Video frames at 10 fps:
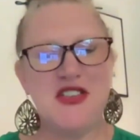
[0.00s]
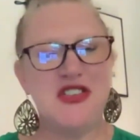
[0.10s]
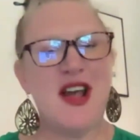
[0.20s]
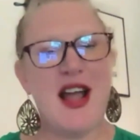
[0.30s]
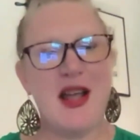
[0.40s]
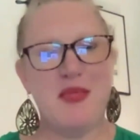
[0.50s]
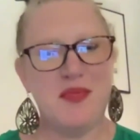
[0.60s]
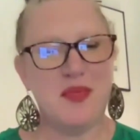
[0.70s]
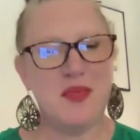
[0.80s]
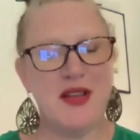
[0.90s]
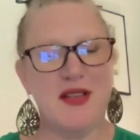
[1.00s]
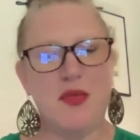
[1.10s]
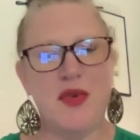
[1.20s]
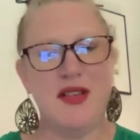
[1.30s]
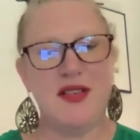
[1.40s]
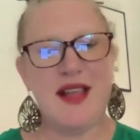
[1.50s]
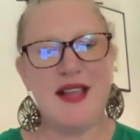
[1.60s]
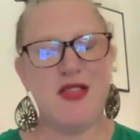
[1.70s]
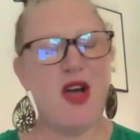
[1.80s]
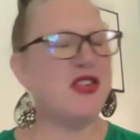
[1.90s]
each time we
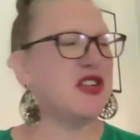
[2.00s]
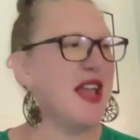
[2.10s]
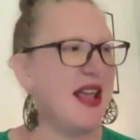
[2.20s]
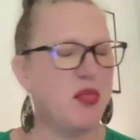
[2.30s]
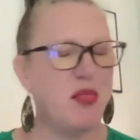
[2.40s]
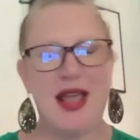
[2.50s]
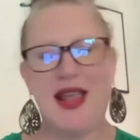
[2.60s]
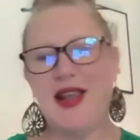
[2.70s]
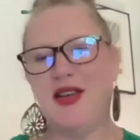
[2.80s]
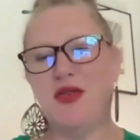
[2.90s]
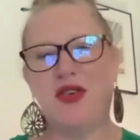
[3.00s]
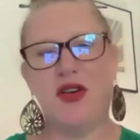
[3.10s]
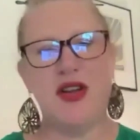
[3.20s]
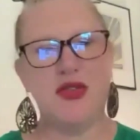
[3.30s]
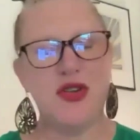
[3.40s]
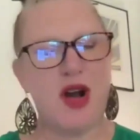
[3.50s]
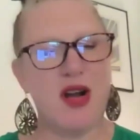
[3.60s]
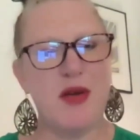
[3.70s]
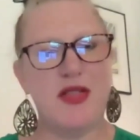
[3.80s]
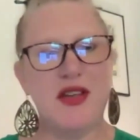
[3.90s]
launch a campaign or
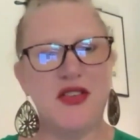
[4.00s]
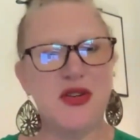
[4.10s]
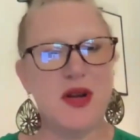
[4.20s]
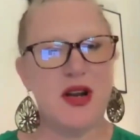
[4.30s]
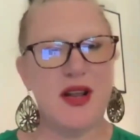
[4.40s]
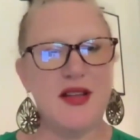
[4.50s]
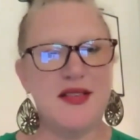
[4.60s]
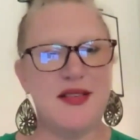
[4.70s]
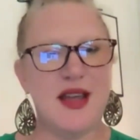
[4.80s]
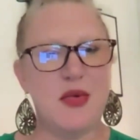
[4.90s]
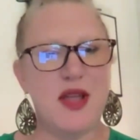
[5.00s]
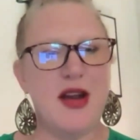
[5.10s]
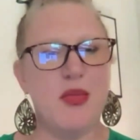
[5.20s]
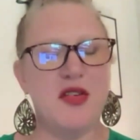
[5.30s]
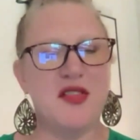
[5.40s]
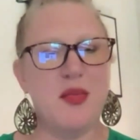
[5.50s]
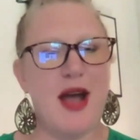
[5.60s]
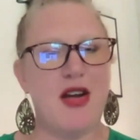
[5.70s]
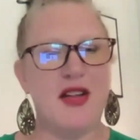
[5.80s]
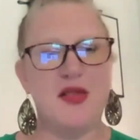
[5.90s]
talk about the issue areas that we care most
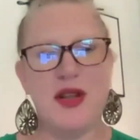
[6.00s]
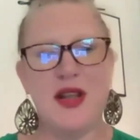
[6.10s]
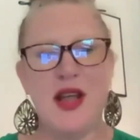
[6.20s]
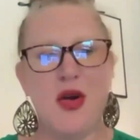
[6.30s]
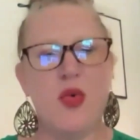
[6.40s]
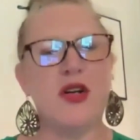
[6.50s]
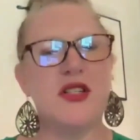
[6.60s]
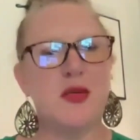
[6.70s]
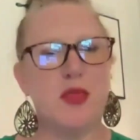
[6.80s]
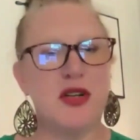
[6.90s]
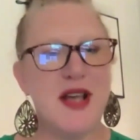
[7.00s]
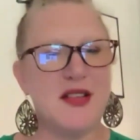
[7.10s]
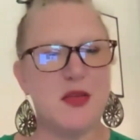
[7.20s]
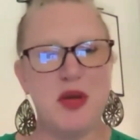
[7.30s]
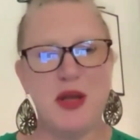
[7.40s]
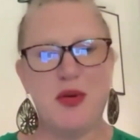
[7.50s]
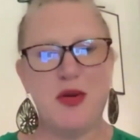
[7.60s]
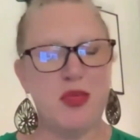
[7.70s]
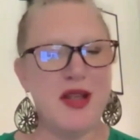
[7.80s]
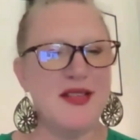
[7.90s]
about as we work to protect the
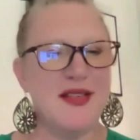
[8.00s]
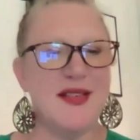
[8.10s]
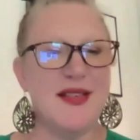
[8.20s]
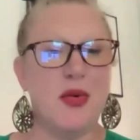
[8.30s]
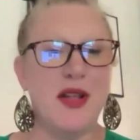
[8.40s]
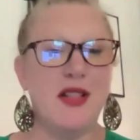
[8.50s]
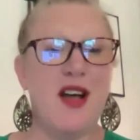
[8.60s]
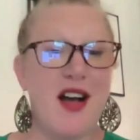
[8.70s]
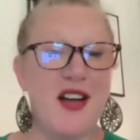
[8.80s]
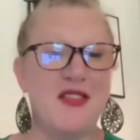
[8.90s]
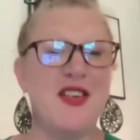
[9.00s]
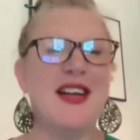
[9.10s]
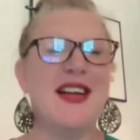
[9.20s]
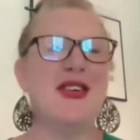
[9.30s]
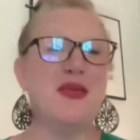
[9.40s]
people and places that we love.